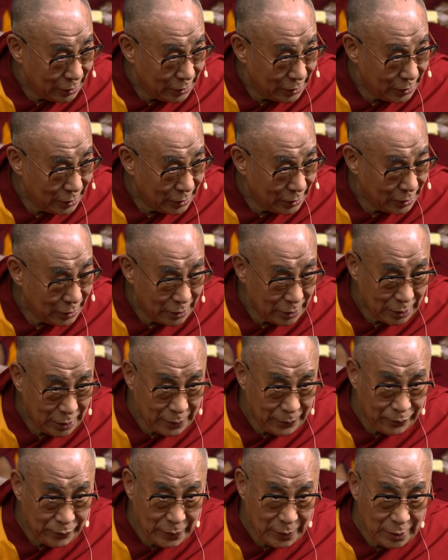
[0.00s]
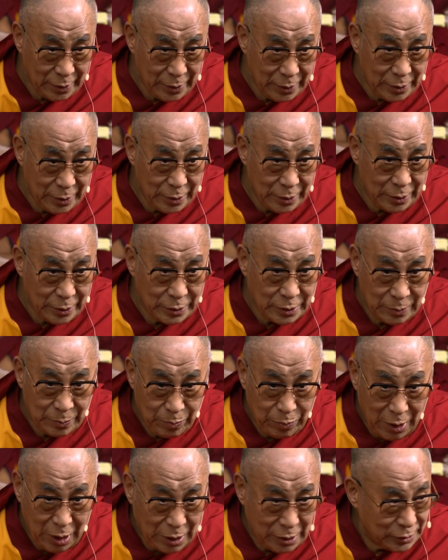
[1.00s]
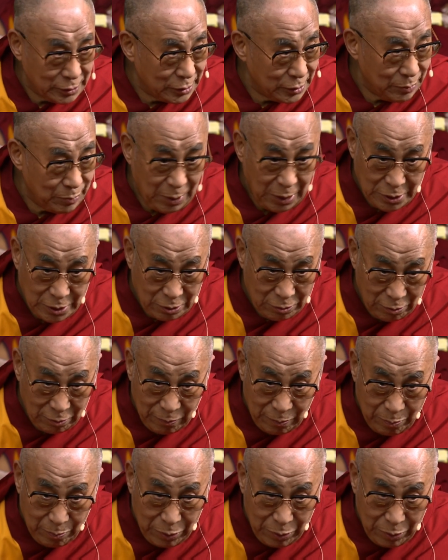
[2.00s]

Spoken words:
When I spent a week with His Holiness the Dalai Lama,